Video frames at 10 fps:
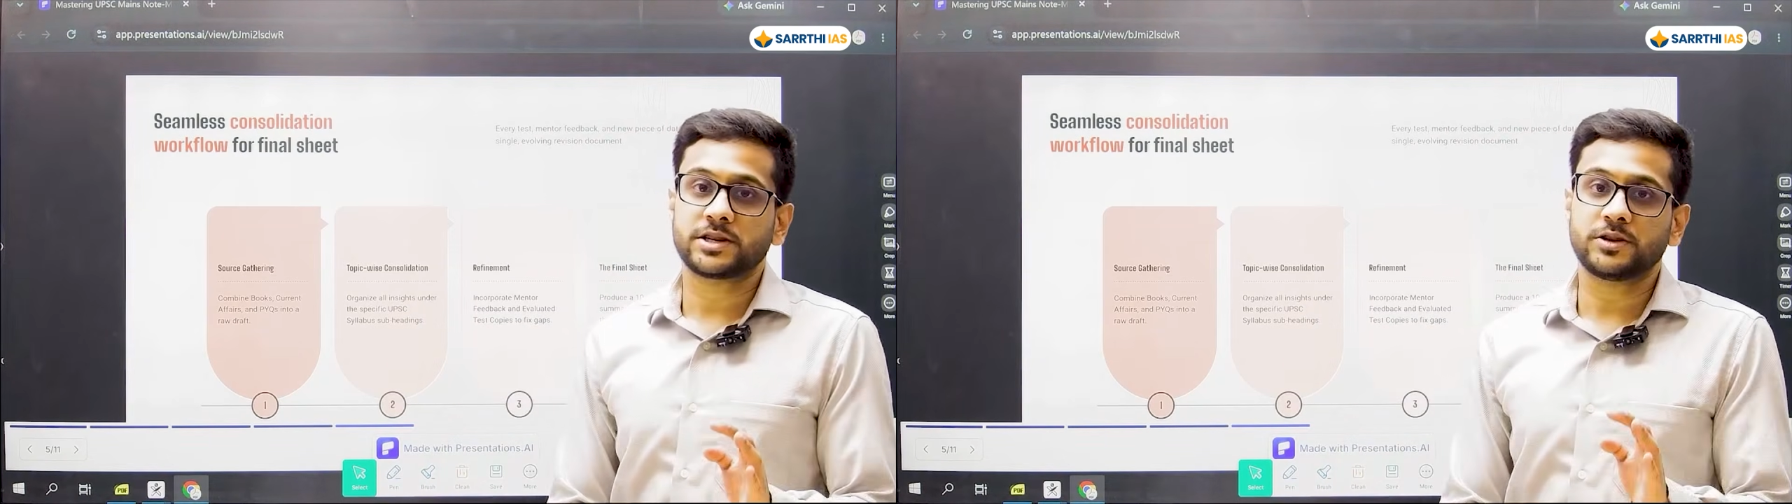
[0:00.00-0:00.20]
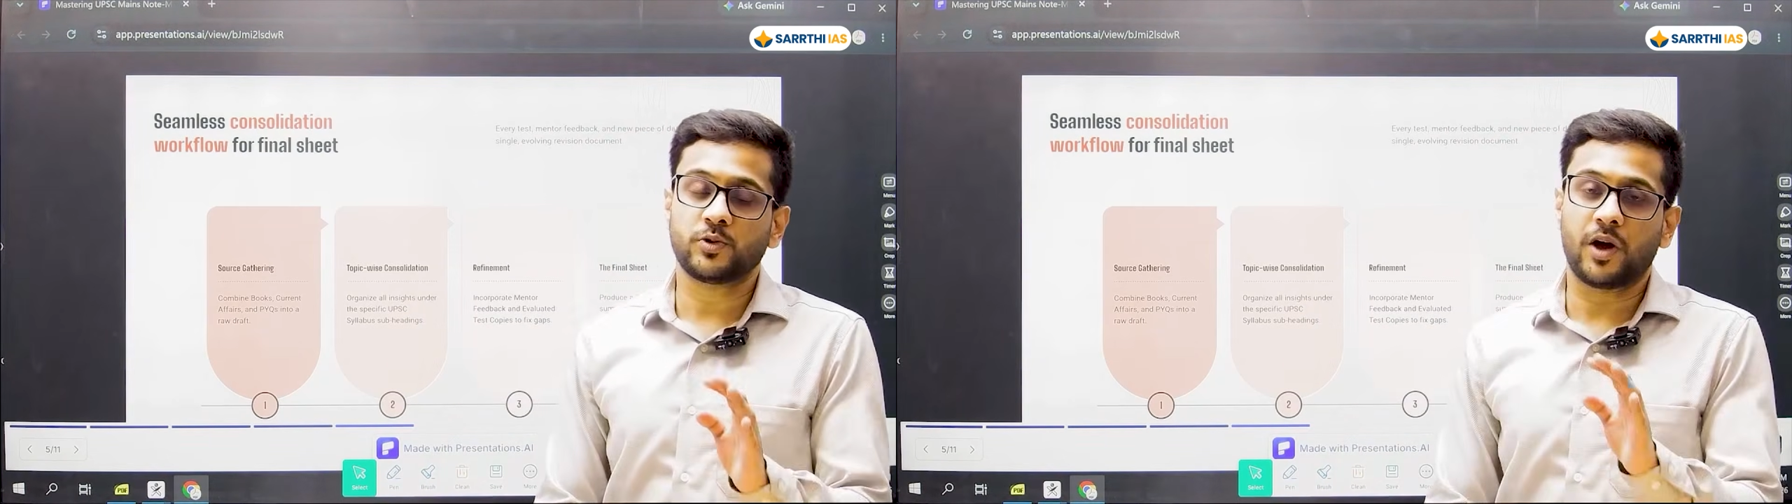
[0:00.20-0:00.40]

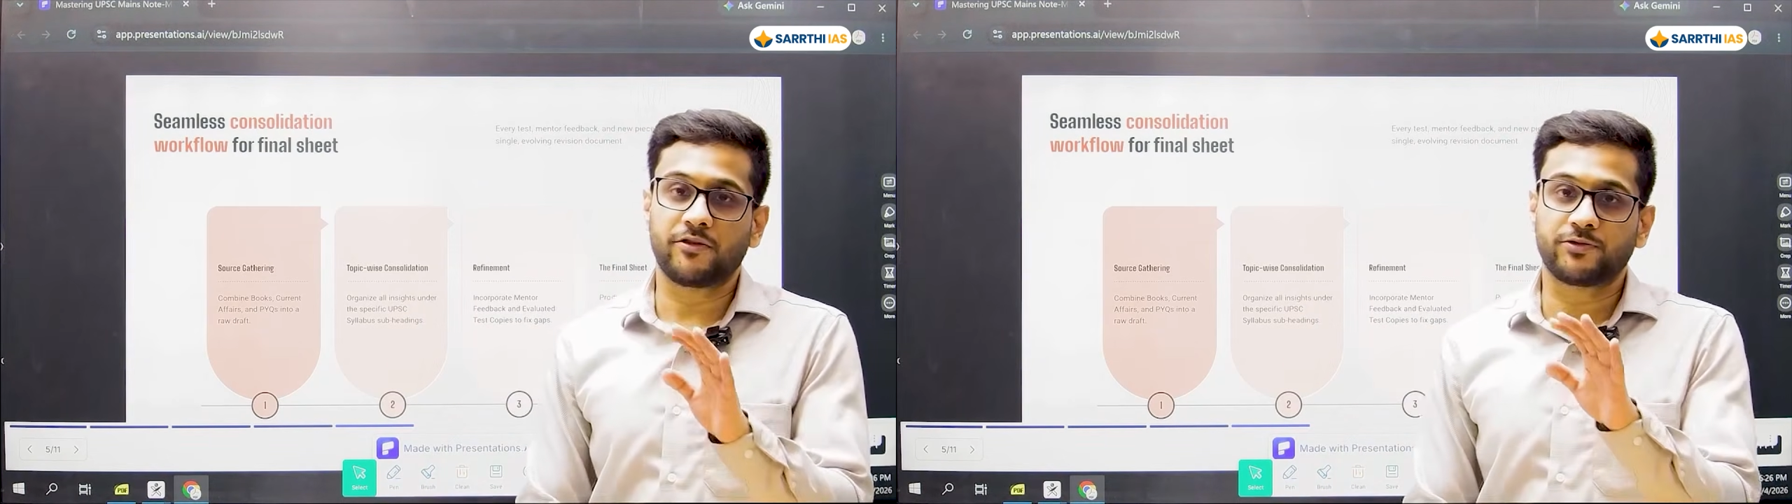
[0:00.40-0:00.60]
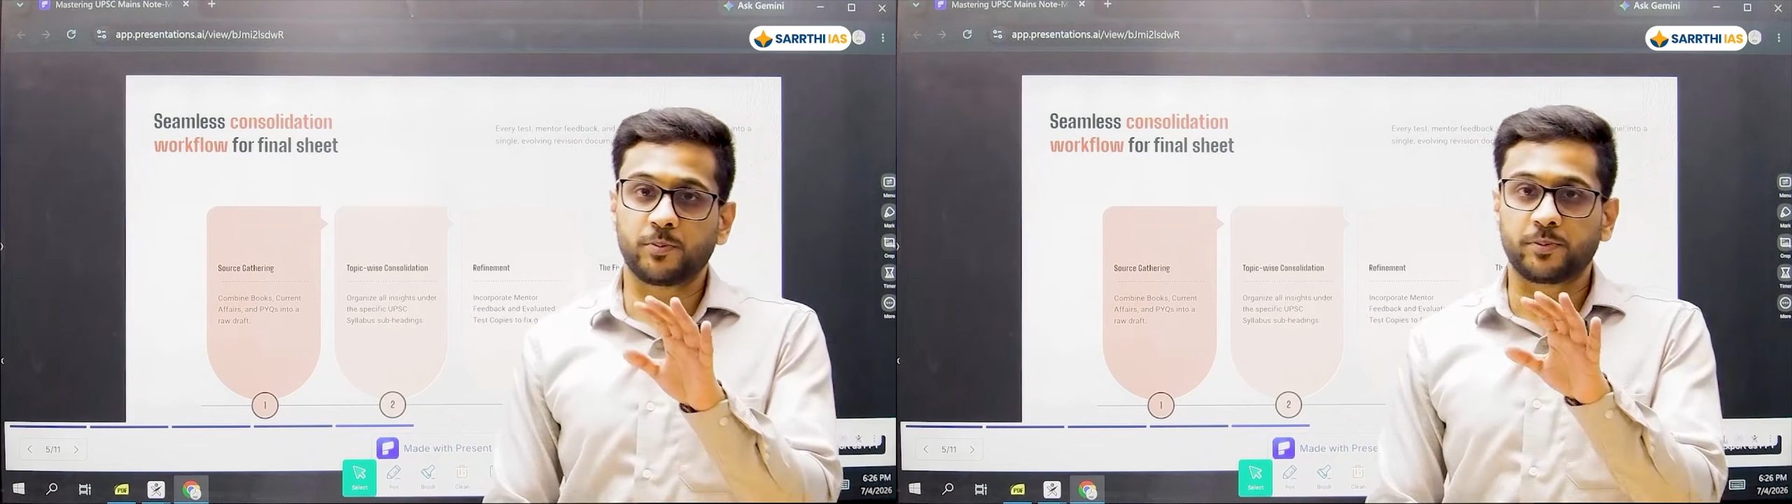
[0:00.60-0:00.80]
you have
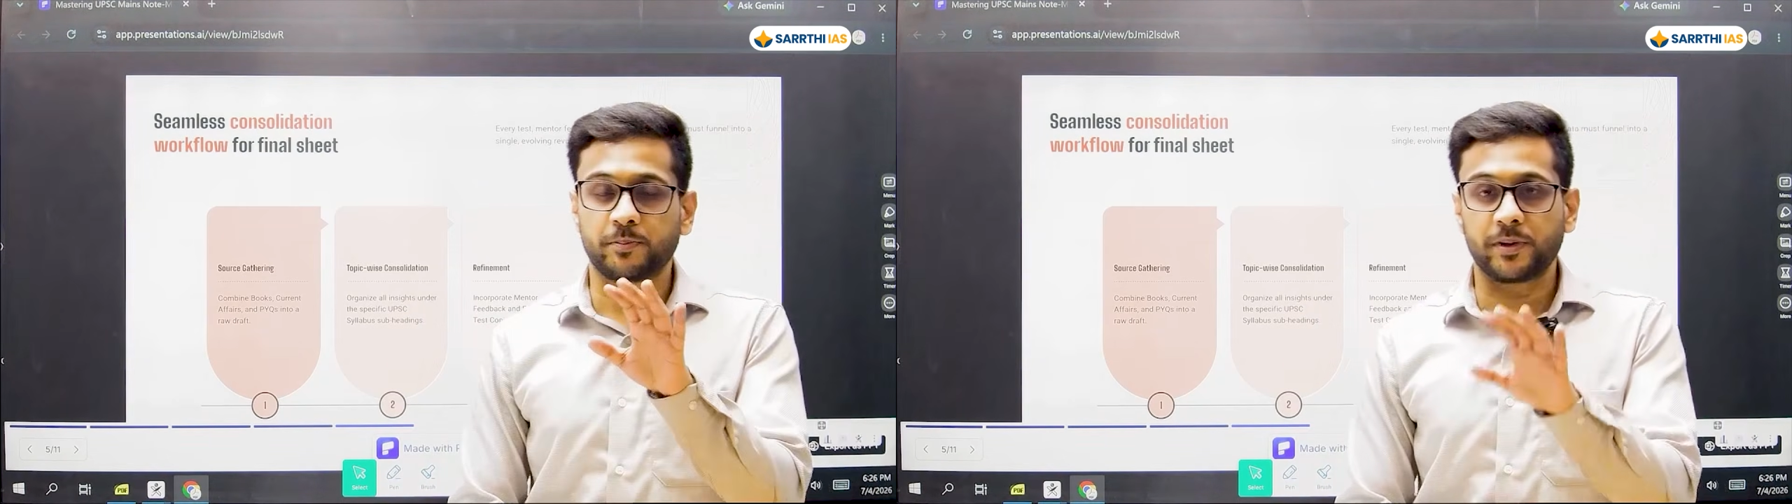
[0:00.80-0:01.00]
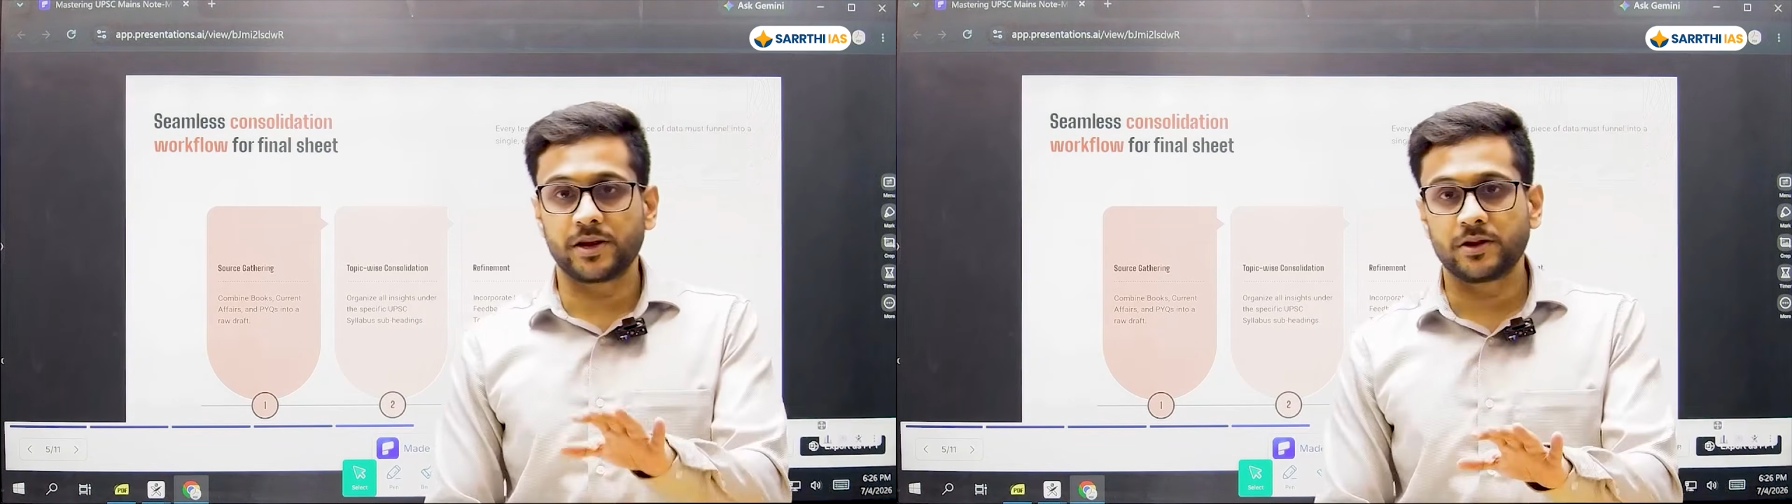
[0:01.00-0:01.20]
to
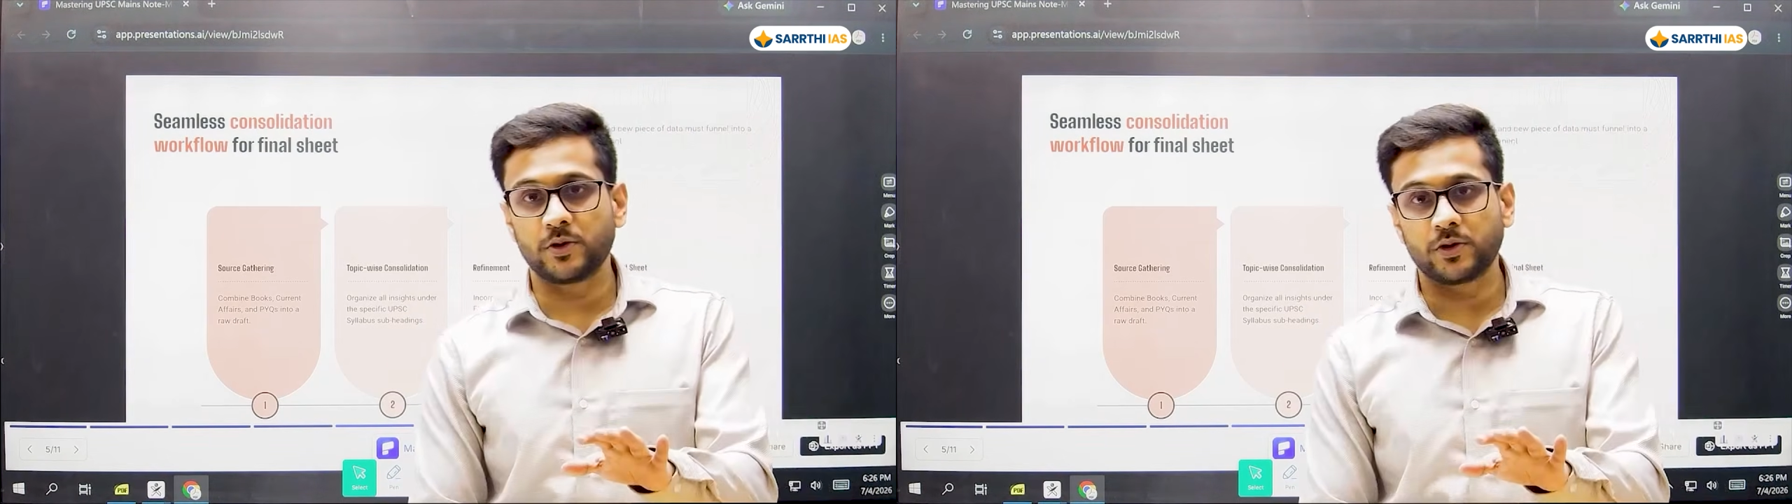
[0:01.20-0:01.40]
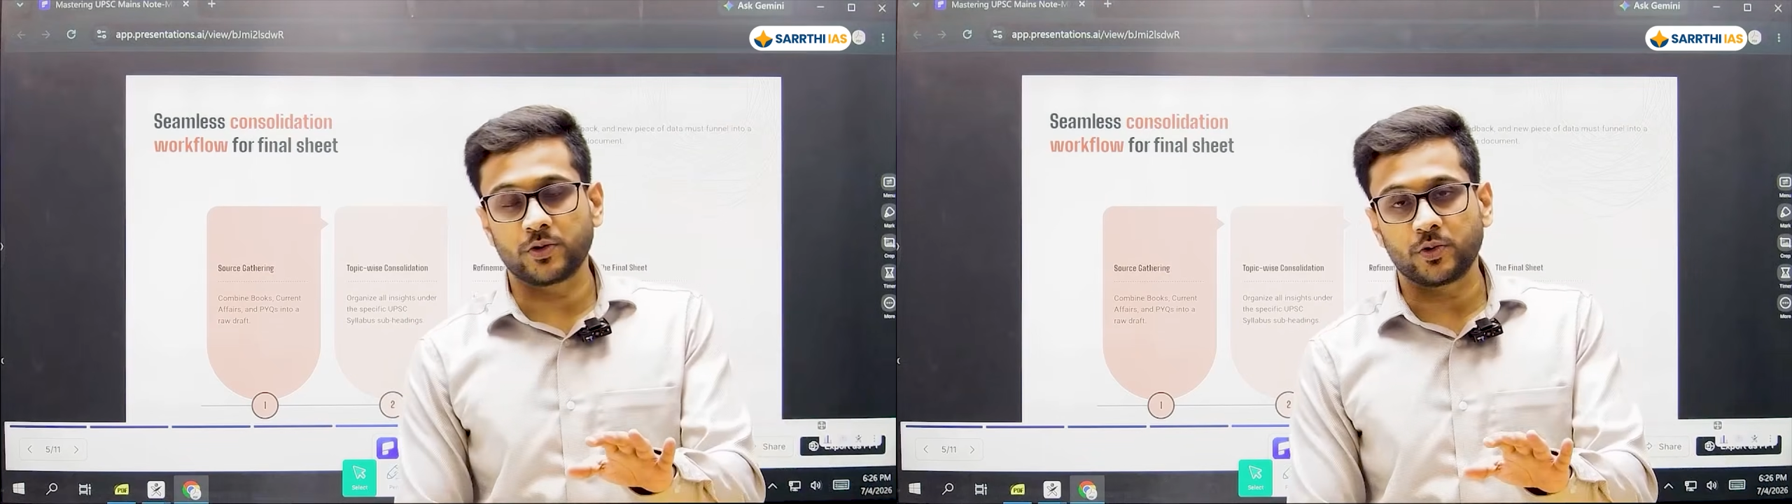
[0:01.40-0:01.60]
prepare your
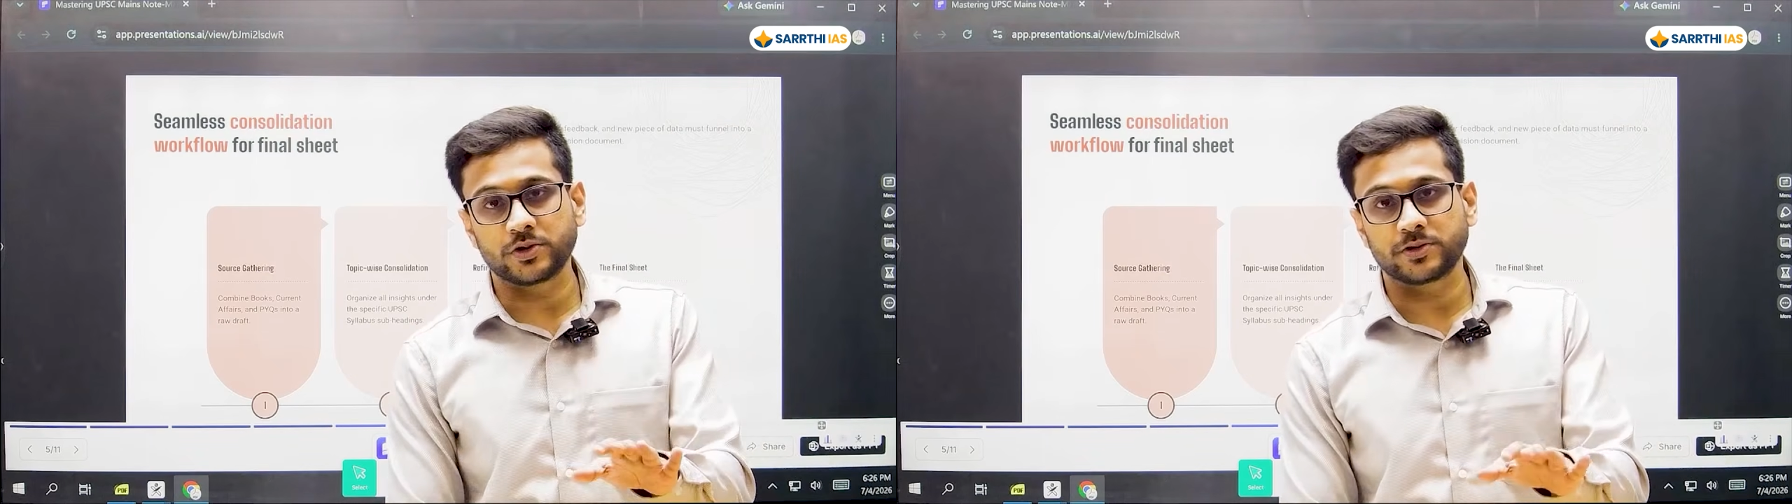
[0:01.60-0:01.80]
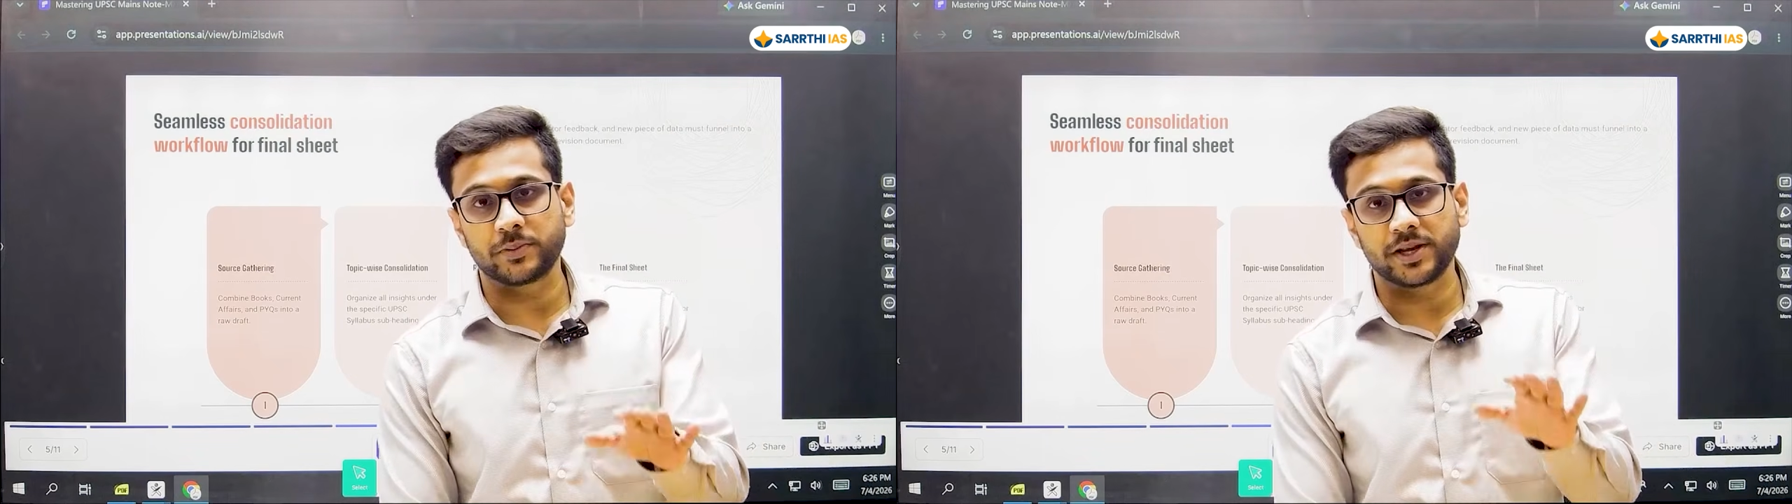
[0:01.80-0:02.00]
notes
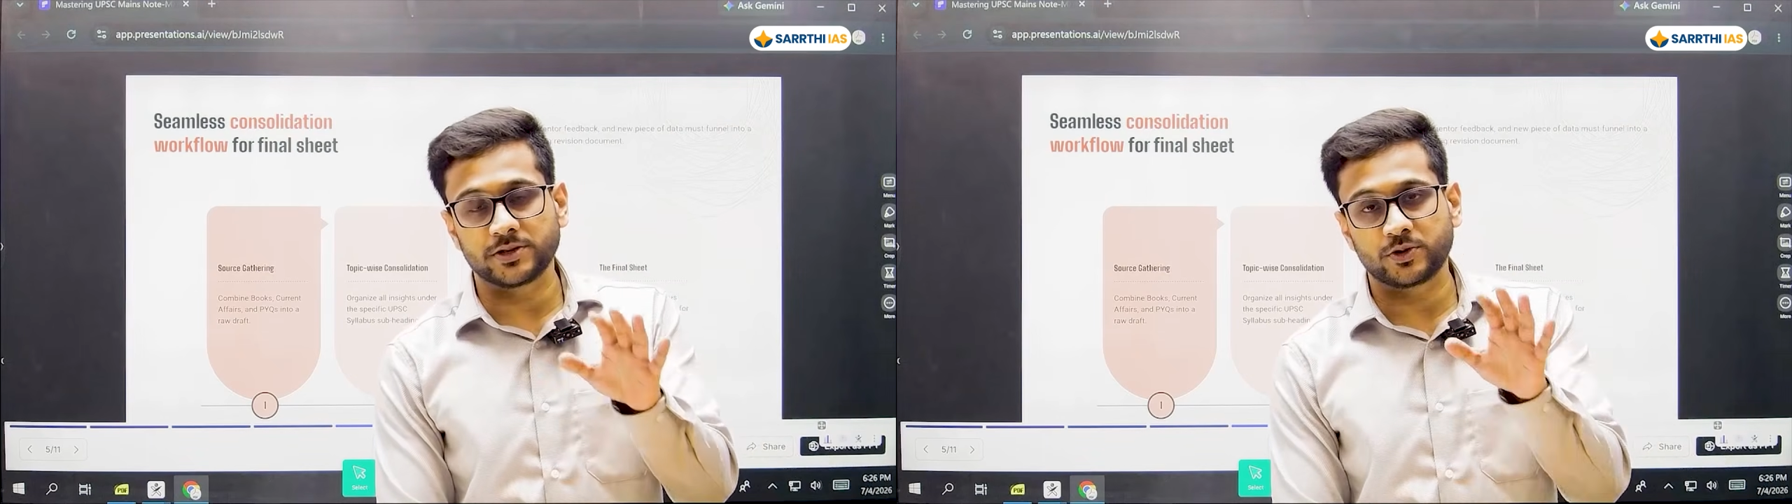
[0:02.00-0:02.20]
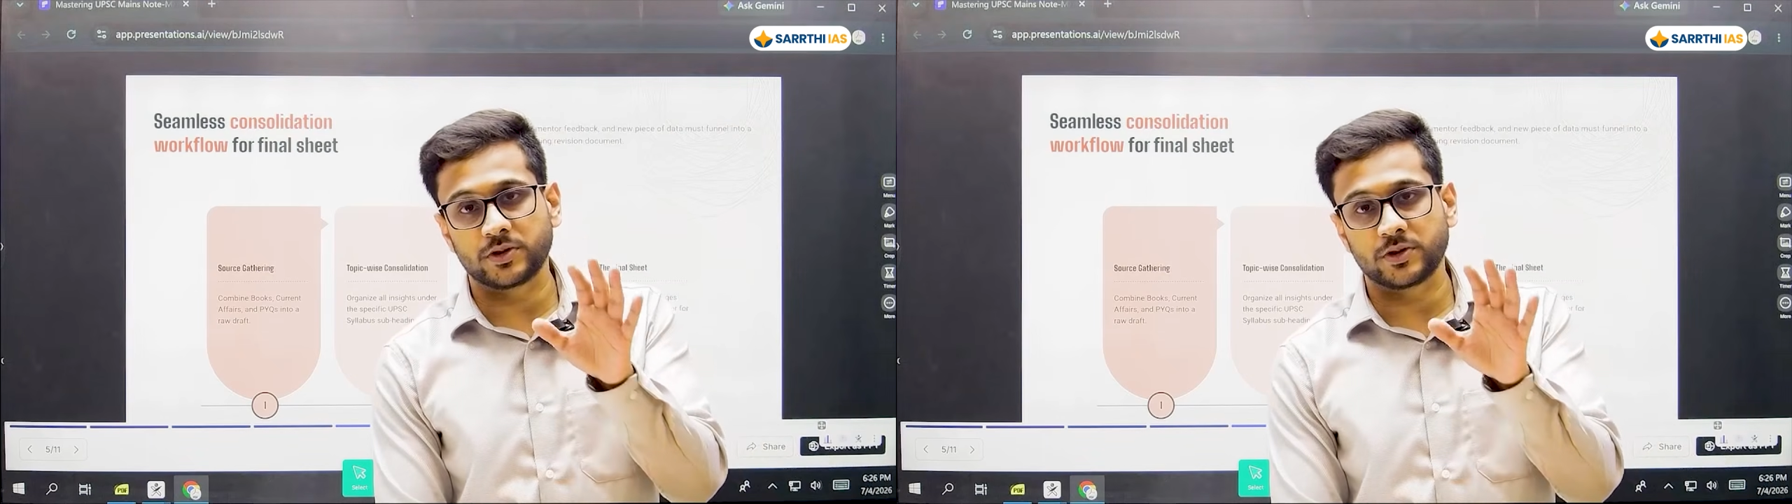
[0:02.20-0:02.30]
based on